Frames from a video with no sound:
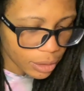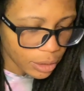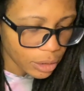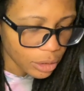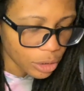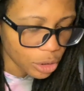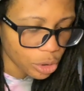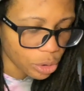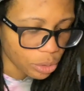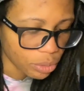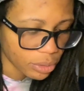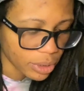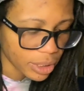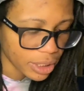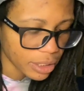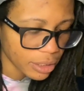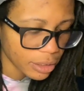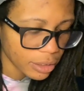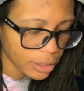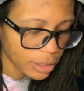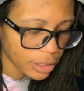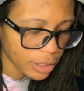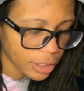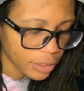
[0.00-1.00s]

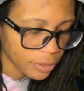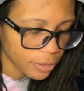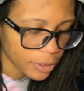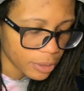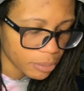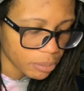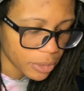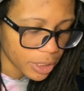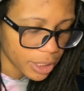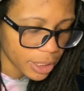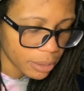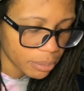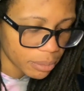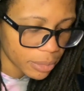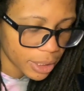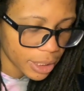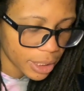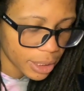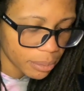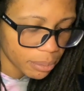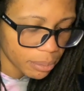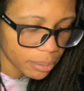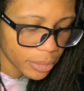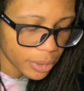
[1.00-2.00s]
Drills from
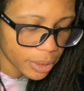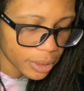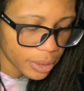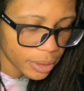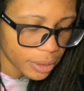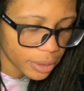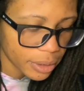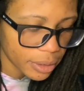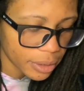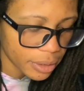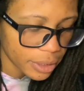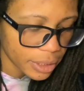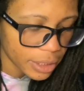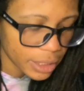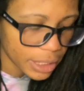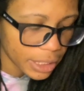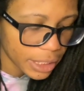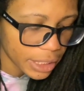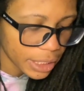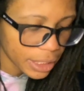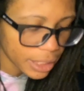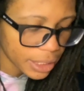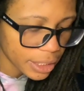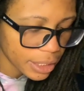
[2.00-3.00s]
September
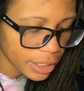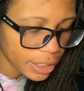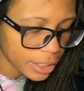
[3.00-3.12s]
13th,